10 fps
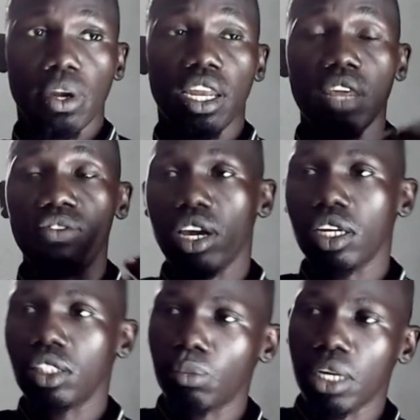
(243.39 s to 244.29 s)
And if you are
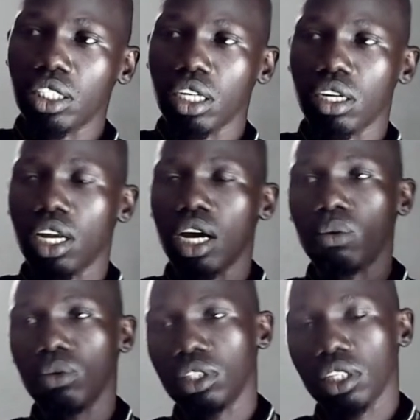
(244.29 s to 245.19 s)
new to my channel, I
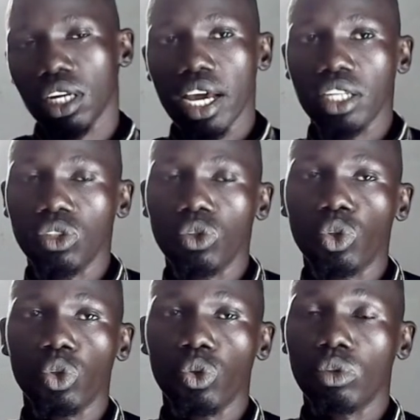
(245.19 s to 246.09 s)
would like you
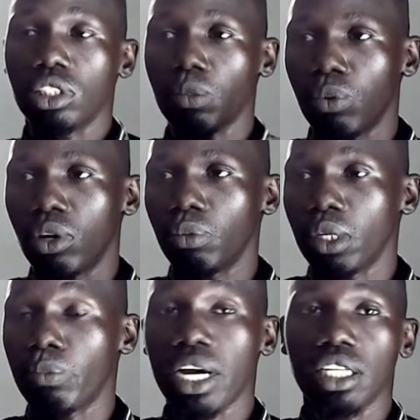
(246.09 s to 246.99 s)
to support
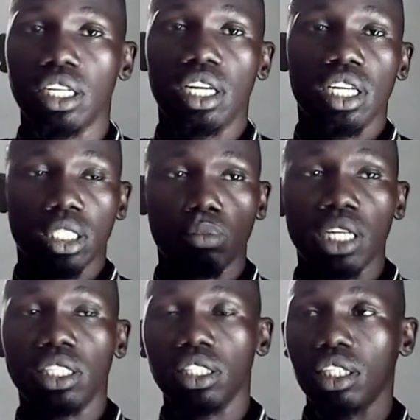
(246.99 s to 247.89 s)
me by
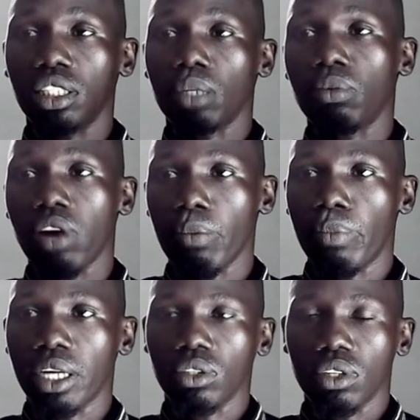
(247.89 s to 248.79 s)
smashing the subscribe
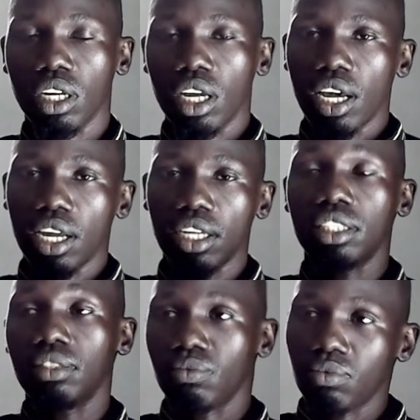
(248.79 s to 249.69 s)
button. And
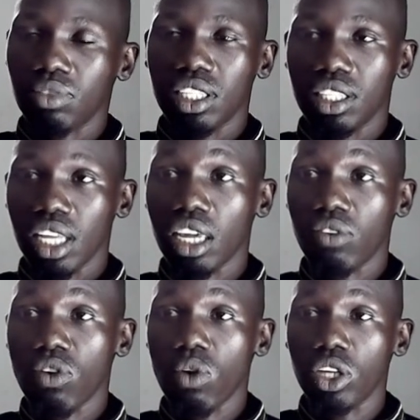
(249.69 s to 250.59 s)
thank you
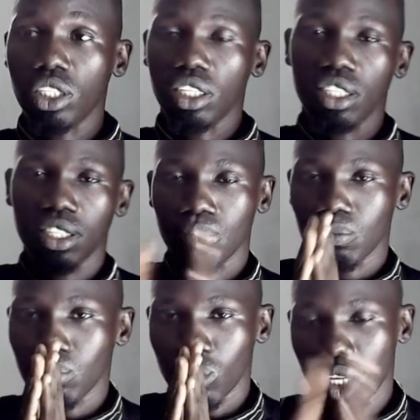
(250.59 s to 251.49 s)
for watching.
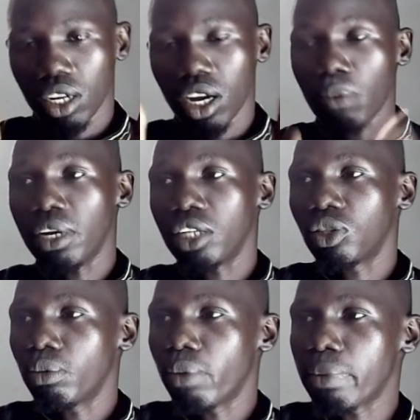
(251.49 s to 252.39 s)
God bless
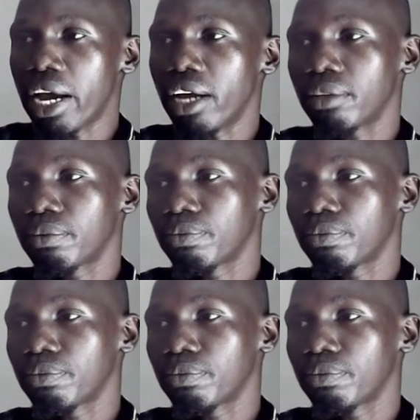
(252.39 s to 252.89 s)
you. Bye-bye.